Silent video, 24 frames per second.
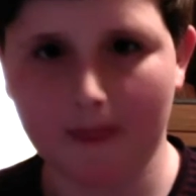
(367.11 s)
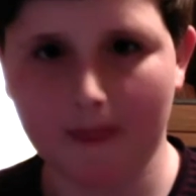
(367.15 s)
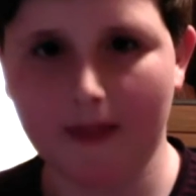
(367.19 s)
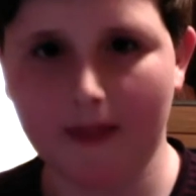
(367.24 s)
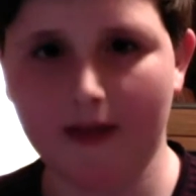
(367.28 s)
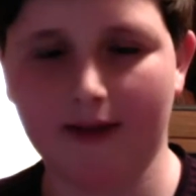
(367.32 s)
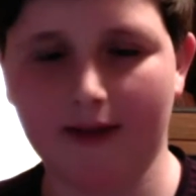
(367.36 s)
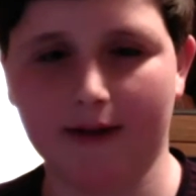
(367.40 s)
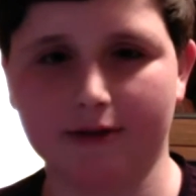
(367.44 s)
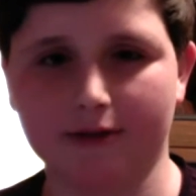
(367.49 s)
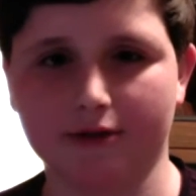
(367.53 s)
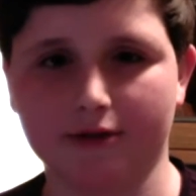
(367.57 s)

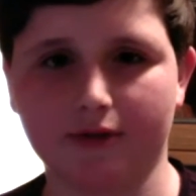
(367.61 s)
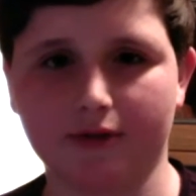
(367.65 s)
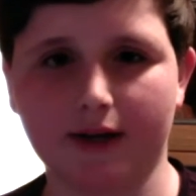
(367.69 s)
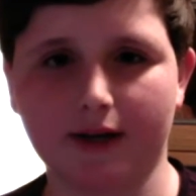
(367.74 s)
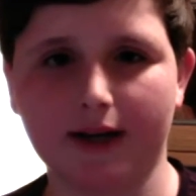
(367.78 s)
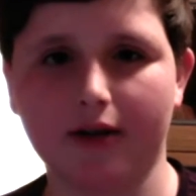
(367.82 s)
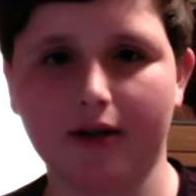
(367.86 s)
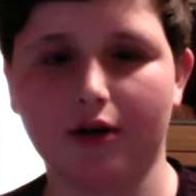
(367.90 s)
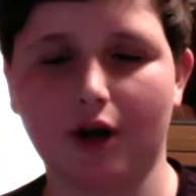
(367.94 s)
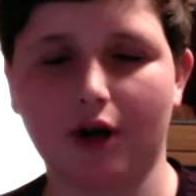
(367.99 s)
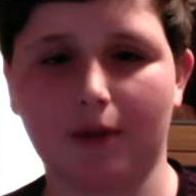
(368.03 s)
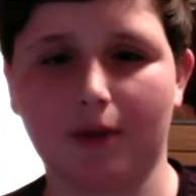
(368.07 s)
that was a really
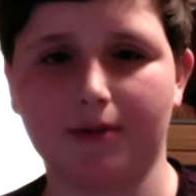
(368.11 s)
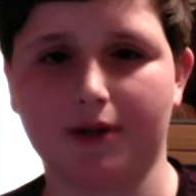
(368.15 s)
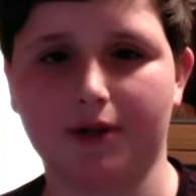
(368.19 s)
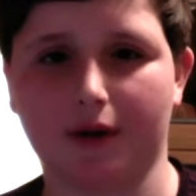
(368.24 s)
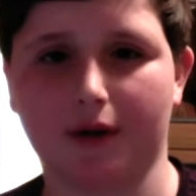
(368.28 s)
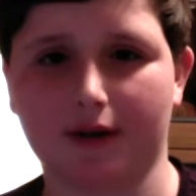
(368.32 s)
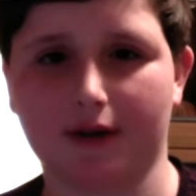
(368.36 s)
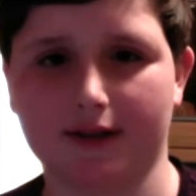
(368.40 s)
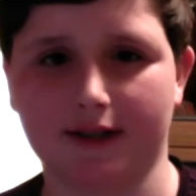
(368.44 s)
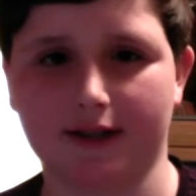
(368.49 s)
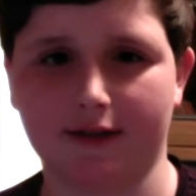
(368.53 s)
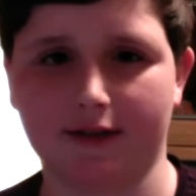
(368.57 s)
good
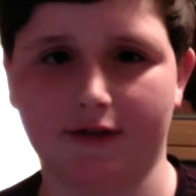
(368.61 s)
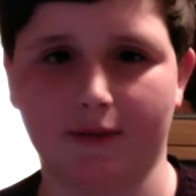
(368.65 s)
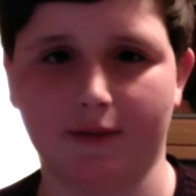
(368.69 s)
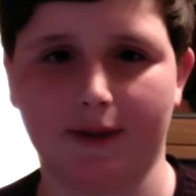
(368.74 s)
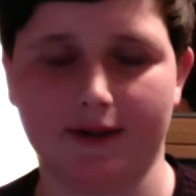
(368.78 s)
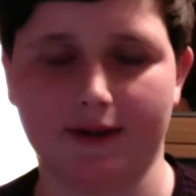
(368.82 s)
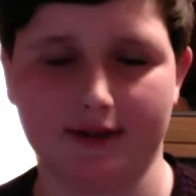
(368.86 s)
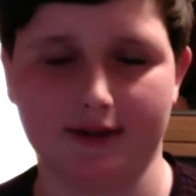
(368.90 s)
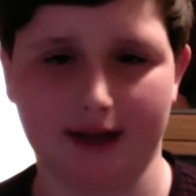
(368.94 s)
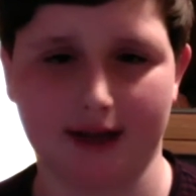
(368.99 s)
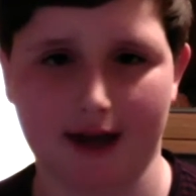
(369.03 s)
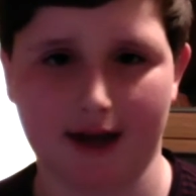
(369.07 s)
opportunity for me
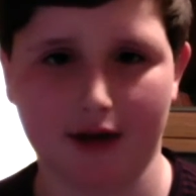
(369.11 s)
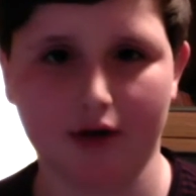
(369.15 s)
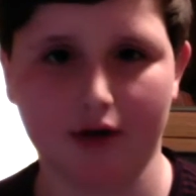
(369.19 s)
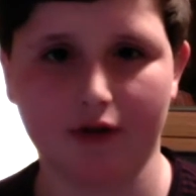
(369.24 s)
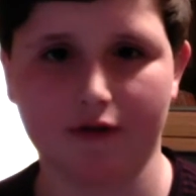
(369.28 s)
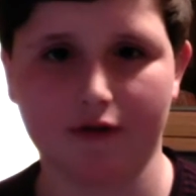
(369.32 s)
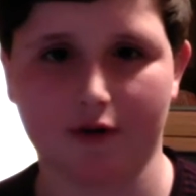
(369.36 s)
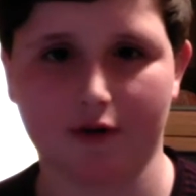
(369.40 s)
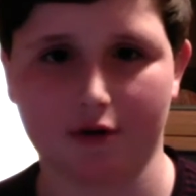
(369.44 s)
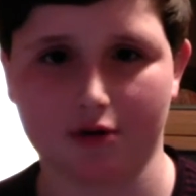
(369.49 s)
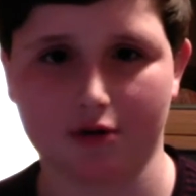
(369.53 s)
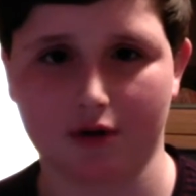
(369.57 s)
to get a good
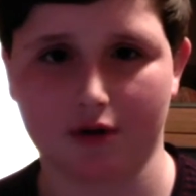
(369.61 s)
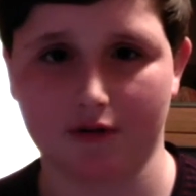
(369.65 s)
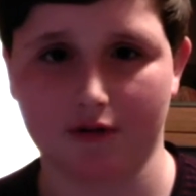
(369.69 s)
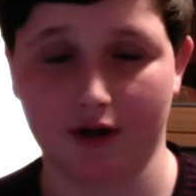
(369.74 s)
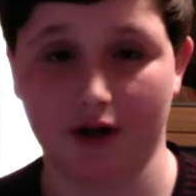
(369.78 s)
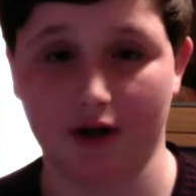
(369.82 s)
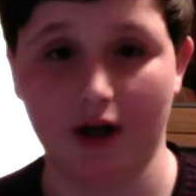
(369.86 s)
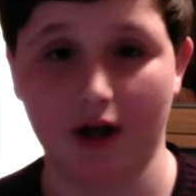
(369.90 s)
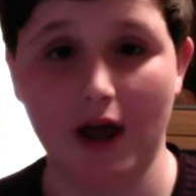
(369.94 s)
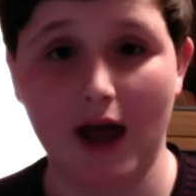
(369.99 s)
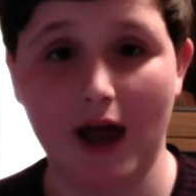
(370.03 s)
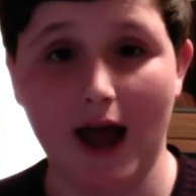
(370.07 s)
photo of
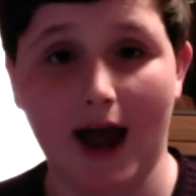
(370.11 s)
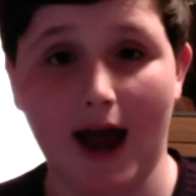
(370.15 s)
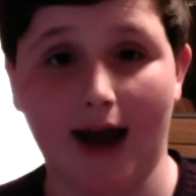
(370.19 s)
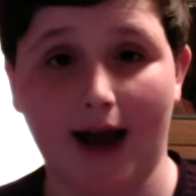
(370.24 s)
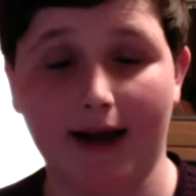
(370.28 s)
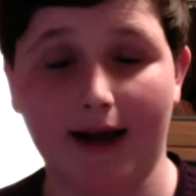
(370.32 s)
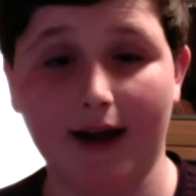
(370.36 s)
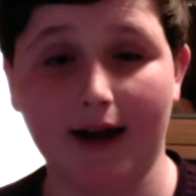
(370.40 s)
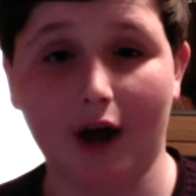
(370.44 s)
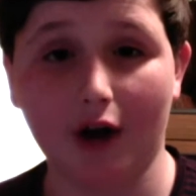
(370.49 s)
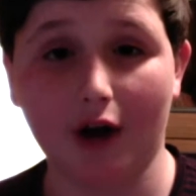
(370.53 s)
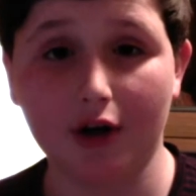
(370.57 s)
her
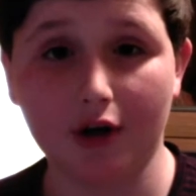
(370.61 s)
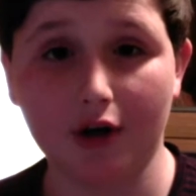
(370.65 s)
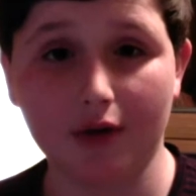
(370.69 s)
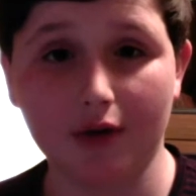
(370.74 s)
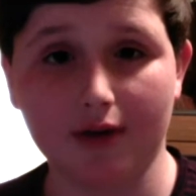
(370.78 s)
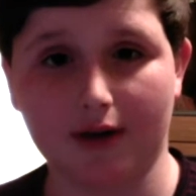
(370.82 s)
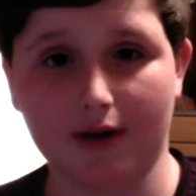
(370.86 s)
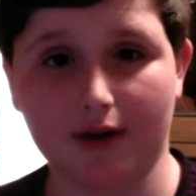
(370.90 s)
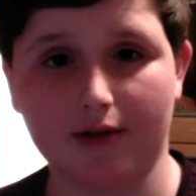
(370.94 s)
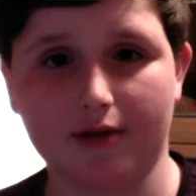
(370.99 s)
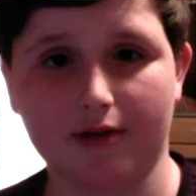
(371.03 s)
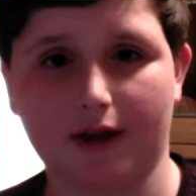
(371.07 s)
and I knew
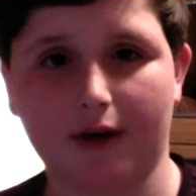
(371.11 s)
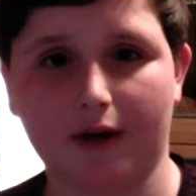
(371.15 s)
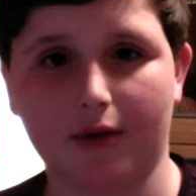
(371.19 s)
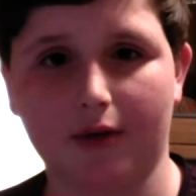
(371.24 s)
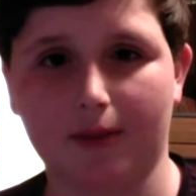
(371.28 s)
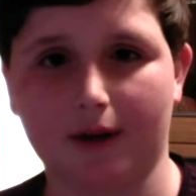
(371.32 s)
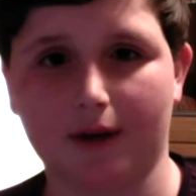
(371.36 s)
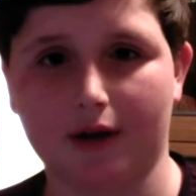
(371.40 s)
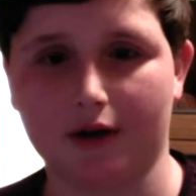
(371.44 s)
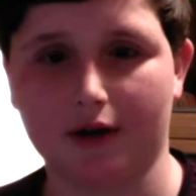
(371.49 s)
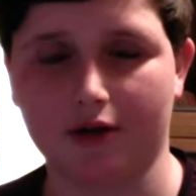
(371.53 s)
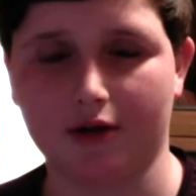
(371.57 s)
that that would
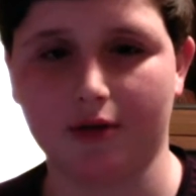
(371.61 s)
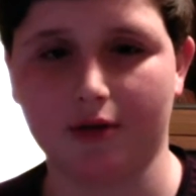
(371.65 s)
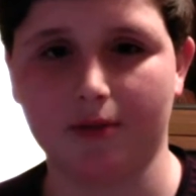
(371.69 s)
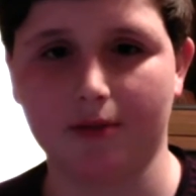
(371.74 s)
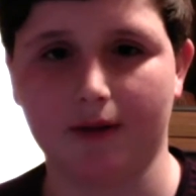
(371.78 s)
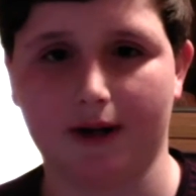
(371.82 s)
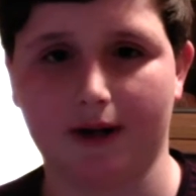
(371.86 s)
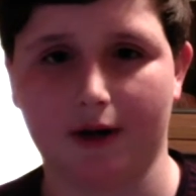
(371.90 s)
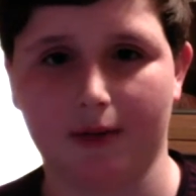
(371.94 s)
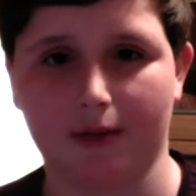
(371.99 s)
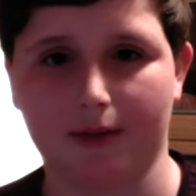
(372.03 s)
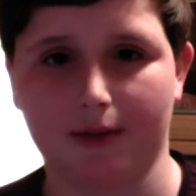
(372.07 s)
be a good
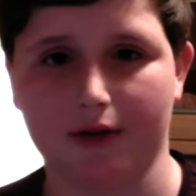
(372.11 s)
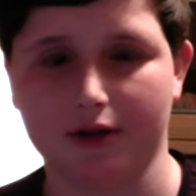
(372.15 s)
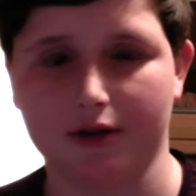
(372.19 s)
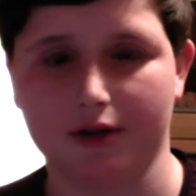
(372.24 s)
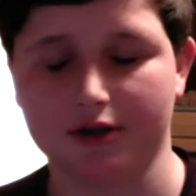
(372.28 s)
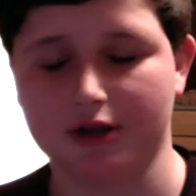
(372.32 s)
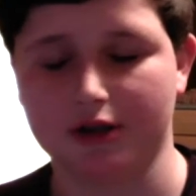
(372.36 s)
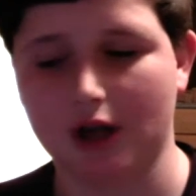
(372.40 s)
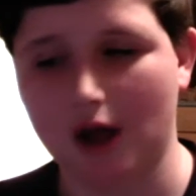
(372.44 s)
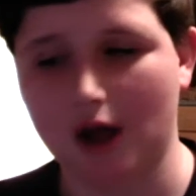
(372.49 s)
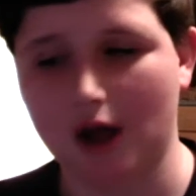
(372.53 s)
thumbnail because